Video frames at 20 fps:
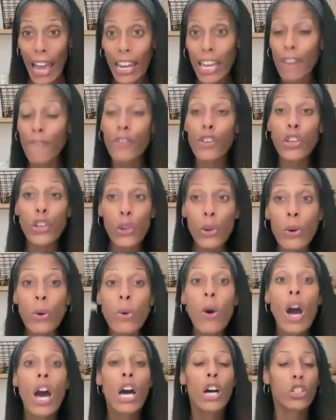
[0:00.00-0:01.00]
If you
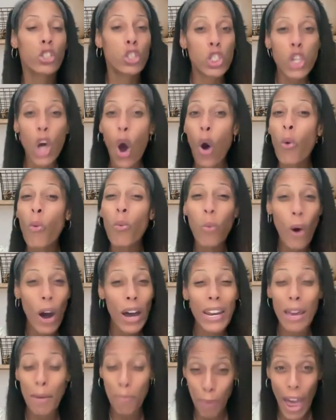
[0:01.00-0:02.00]
don't want
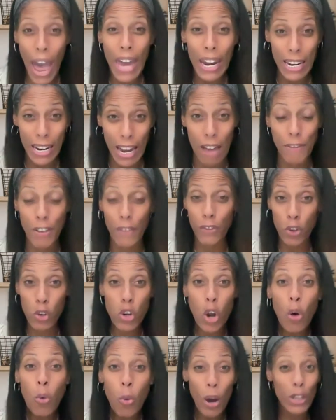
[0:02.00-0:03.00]
it bad enough, if you
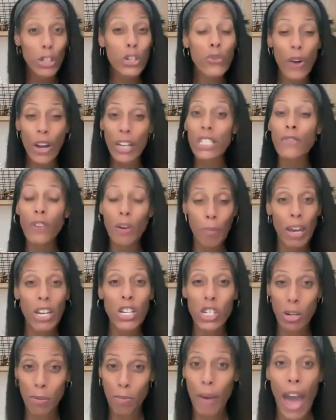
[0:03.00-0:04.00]
don't want
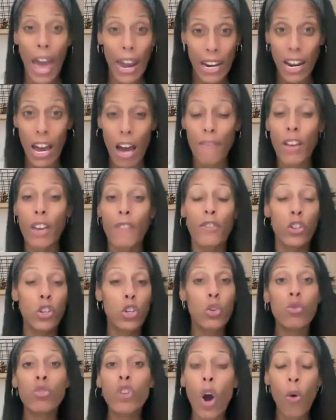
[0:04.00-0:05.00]
transformation bad enough, if
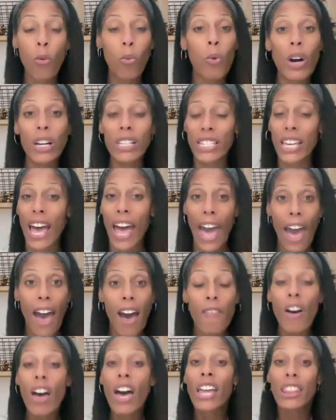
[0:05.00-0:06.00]
you don't want to have
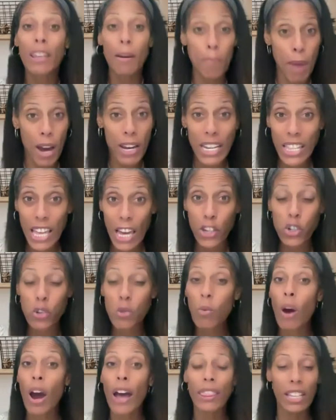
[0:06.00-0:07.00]
the money that you
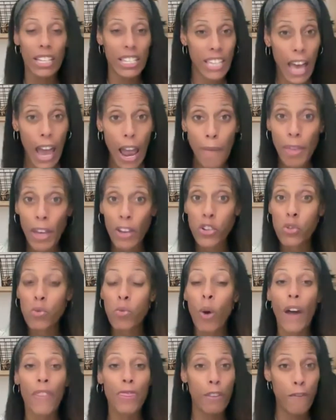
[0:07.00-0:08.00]
want, the time that you
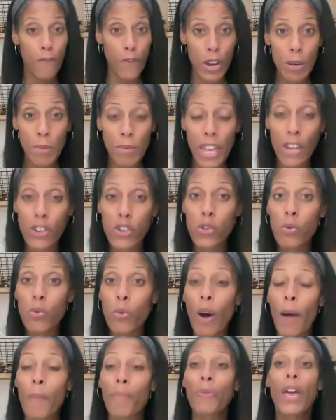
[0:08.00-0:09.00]
want, the freedom that you
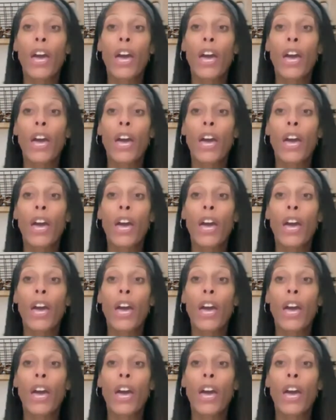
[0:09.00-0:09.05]
want